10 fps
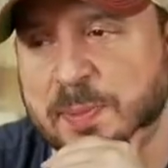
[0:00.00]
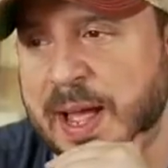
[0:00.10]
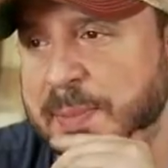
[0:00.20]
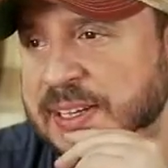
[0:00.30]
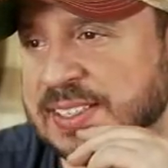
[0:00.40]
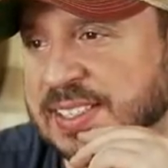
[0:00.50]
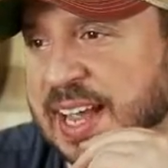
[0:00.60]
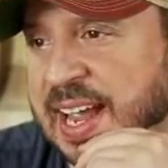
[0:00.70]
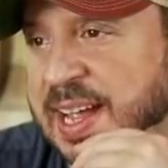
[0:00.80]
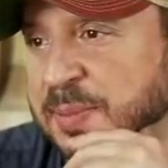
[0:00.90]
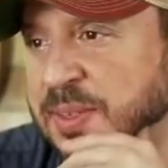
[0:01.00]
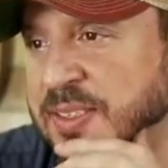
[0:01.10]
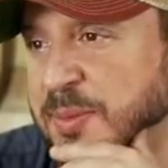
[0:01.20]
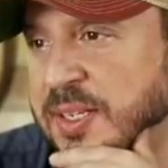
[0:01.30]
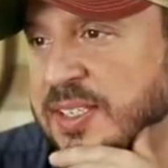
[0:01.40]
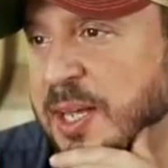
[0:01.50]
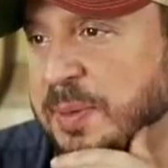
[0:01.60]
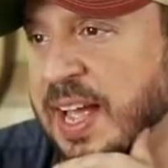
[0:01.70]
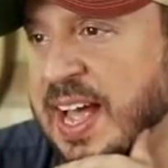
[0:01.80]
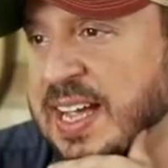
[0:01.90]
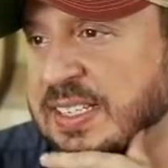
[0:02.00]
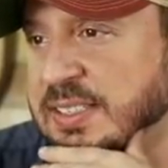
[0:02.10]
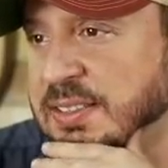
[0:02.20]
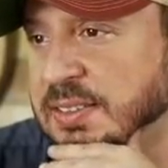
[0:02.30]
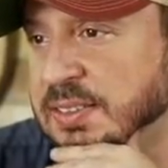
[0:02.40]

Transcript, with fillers: Bobby and Sam. What's up, guys?